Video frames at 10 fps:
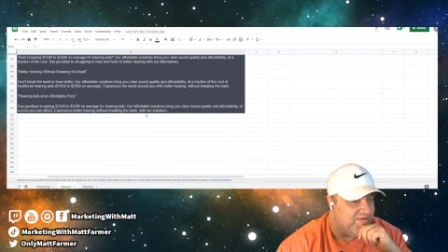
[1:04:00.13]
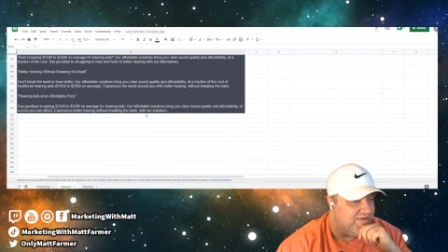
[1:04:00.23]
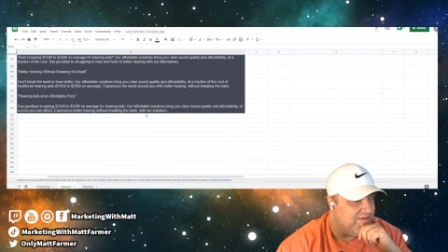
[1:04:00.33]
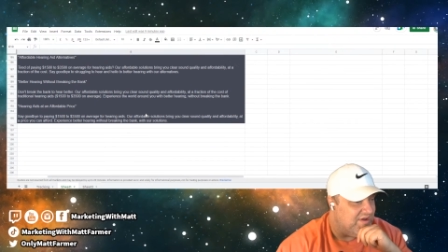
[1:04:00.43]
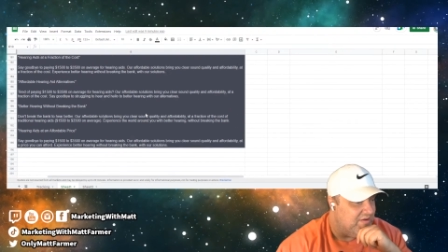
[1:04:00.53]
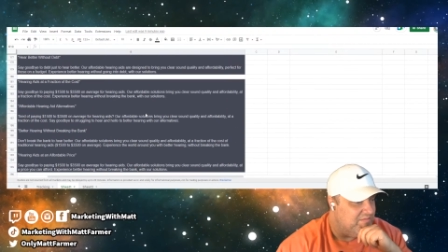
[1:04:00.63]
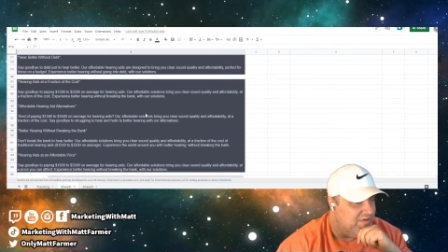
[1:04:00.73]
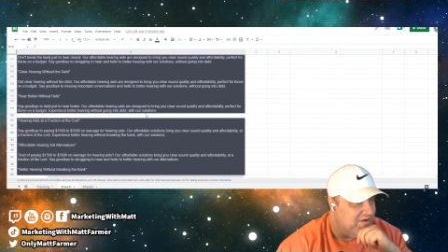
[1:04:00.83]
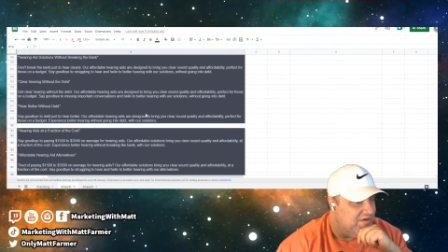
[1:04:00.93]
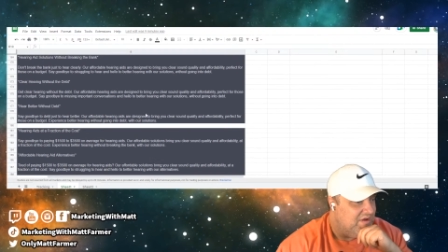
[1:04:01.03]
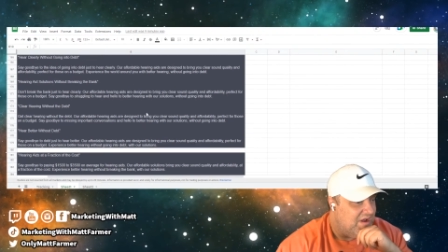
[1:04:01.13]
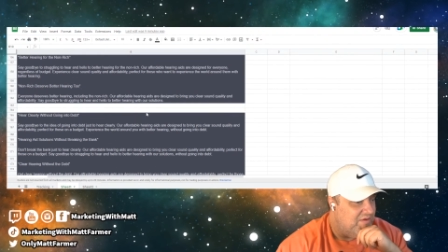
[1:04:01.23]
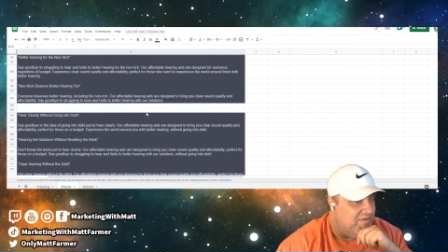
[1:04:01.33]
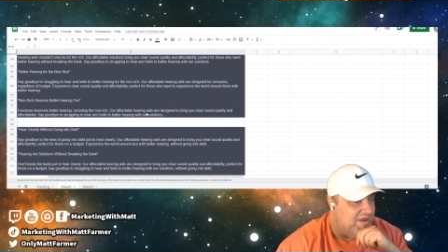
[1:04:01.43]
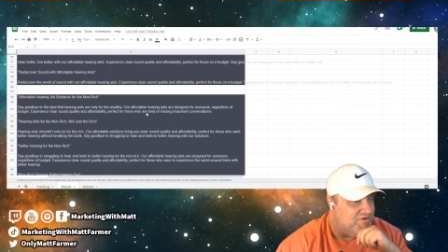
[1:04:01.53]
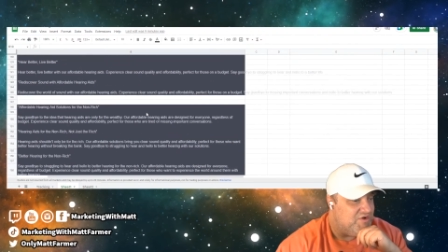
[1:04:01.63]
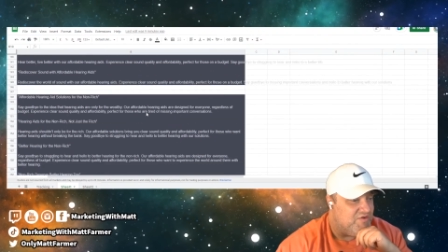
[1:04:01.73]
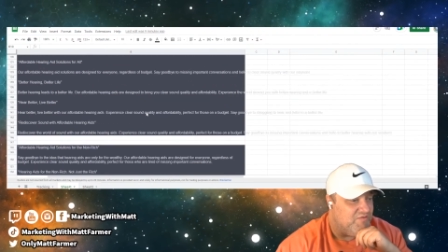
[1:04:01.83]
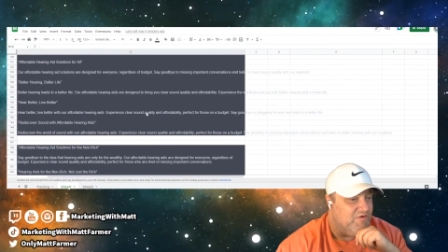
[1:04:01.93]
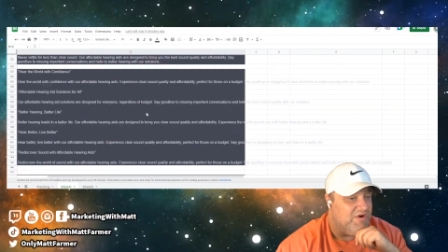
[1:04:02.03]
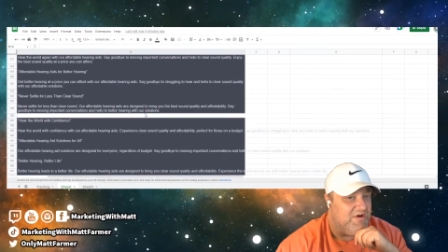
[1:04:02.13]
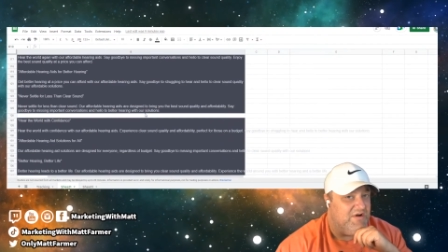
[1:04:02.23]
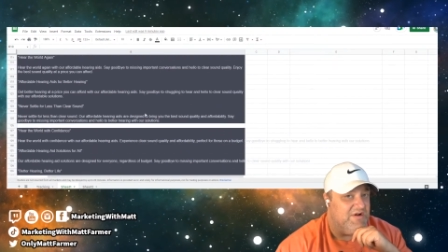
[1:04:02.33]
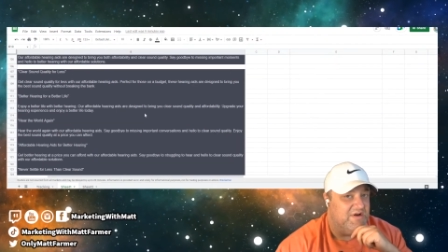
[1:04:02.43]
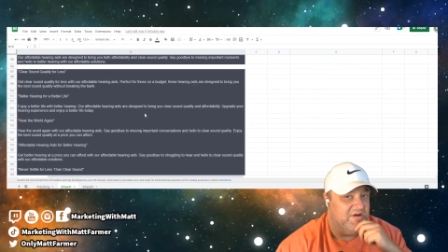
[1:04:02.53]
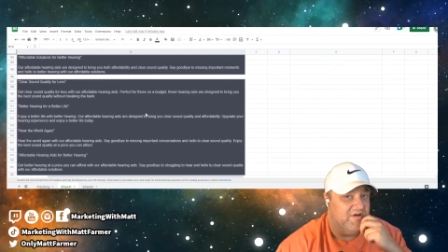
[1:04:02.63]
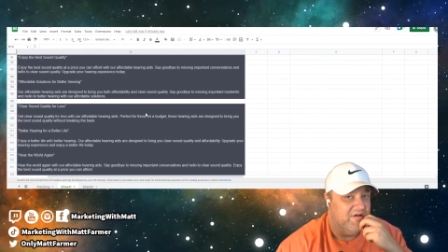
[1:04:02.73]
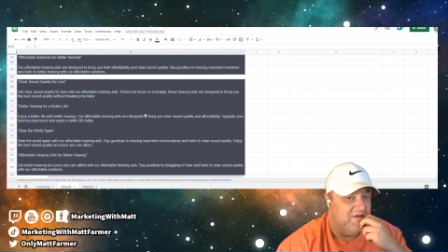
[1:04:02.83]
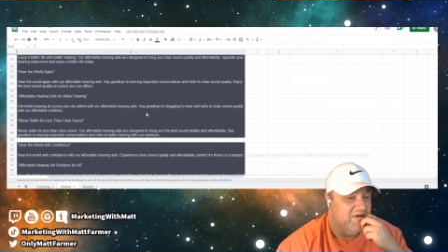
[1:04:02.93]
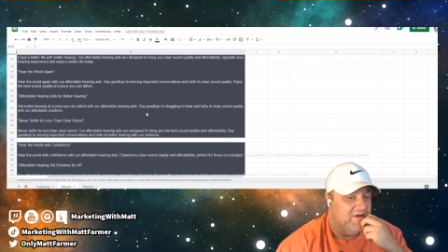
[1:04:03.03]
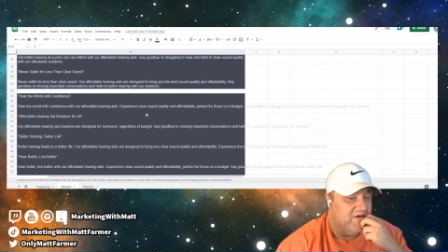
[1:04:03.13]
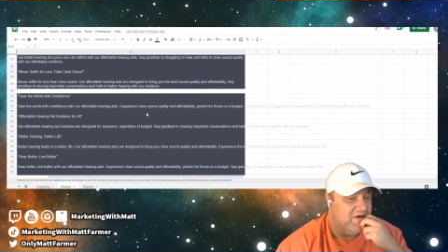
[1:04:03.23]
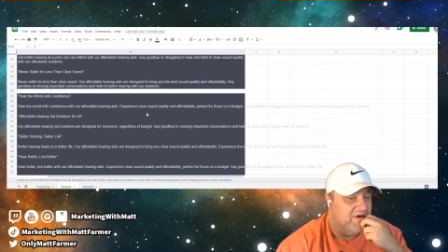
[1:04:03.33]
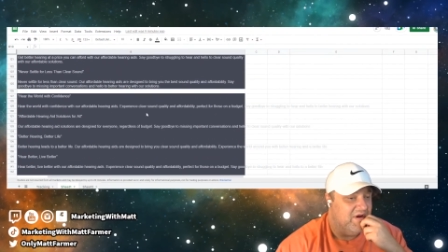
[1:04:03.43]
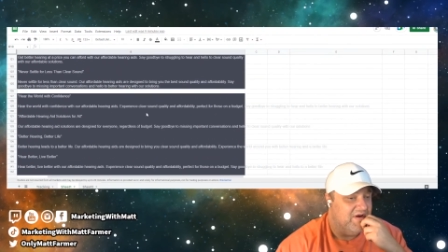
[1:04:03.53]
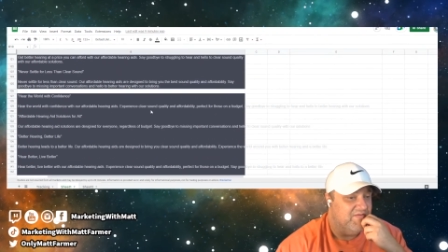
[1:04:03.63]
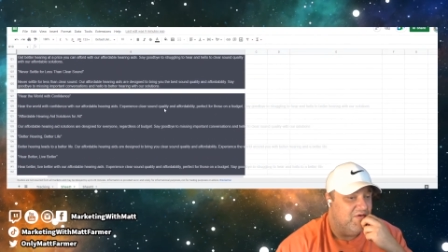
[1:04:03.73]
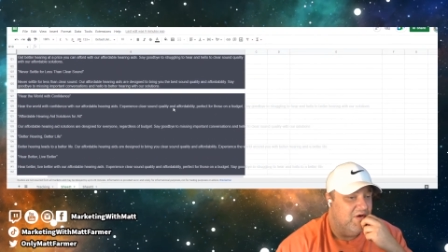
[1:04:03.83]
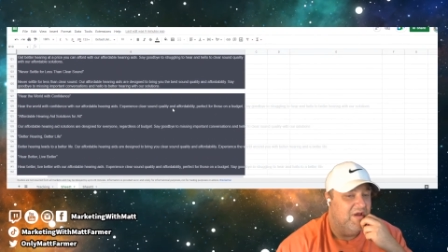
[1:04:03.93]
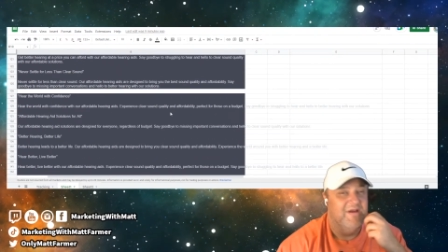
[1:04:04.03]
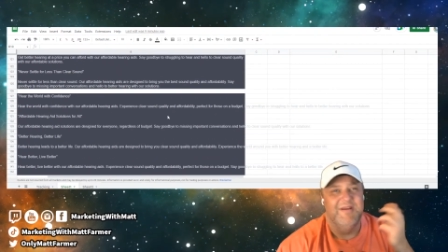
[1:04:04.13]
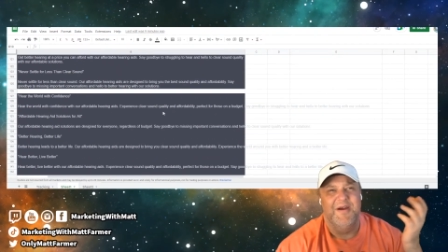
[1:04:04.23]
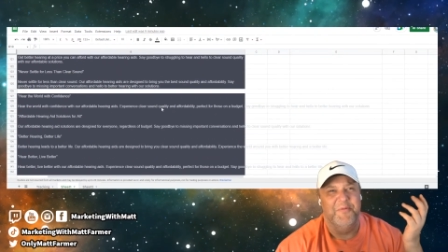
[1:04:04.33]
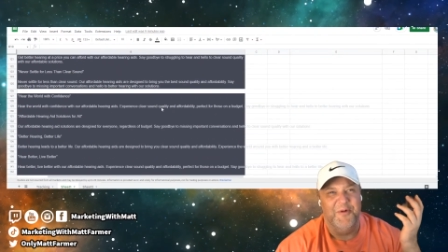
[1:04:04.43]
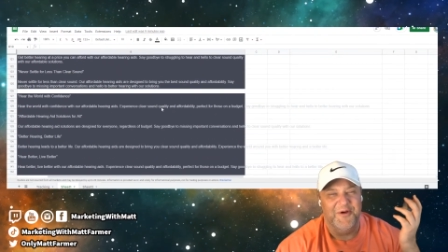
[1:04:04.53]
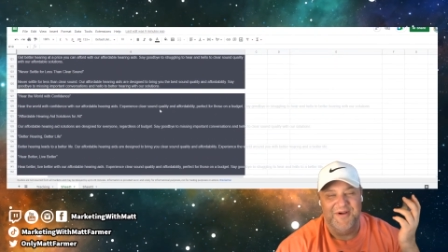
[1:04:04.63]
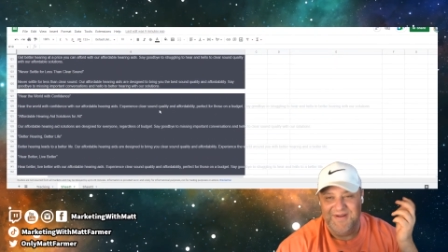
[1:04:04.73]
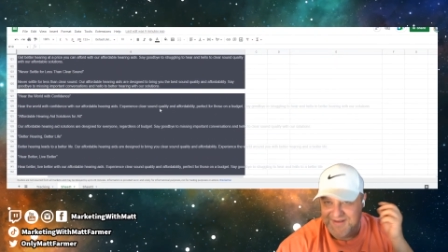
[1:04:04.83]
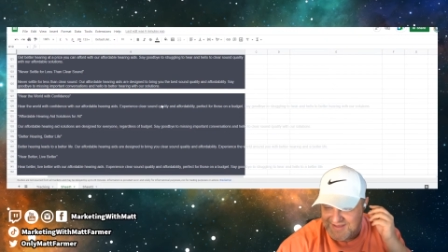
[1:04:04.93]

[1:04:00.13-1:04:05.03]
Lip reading: the same and then just work on, this